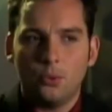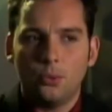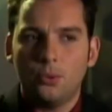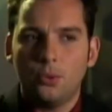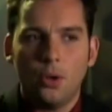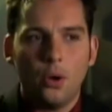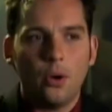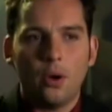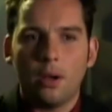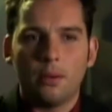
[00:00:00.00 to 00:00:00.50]

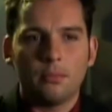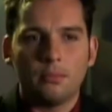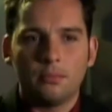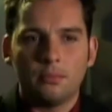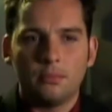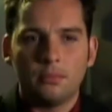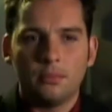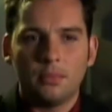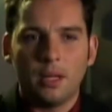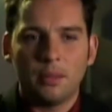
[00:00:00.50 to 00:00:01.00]
no, I'm,
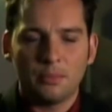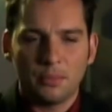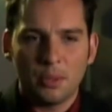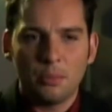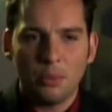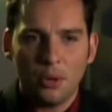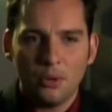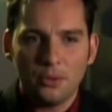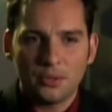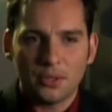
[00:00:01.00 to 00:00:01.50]
I'm
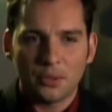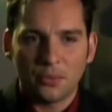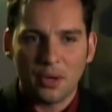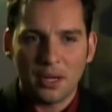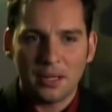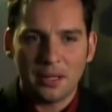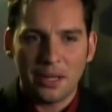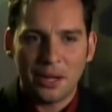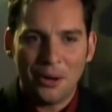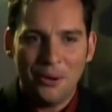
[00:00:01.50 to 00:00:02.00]
composing
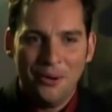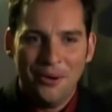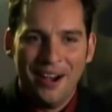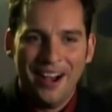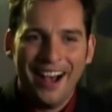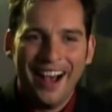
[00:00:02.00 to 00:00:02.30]
right now.